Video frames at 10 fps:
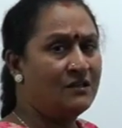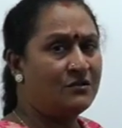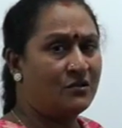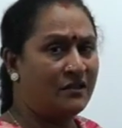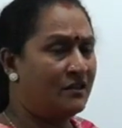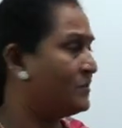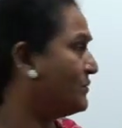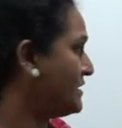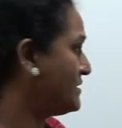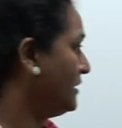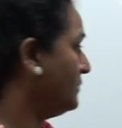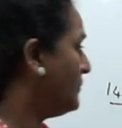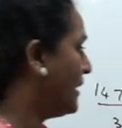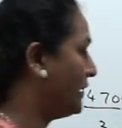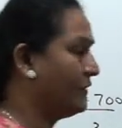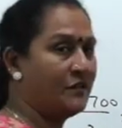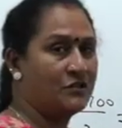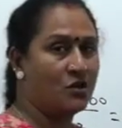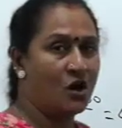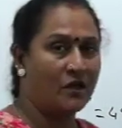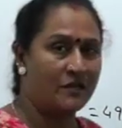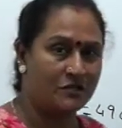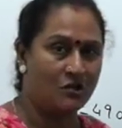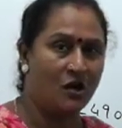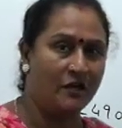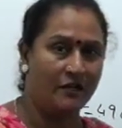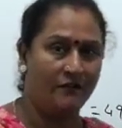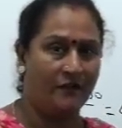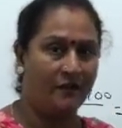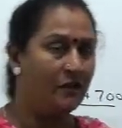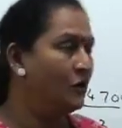So in this question, part of the stock is not given,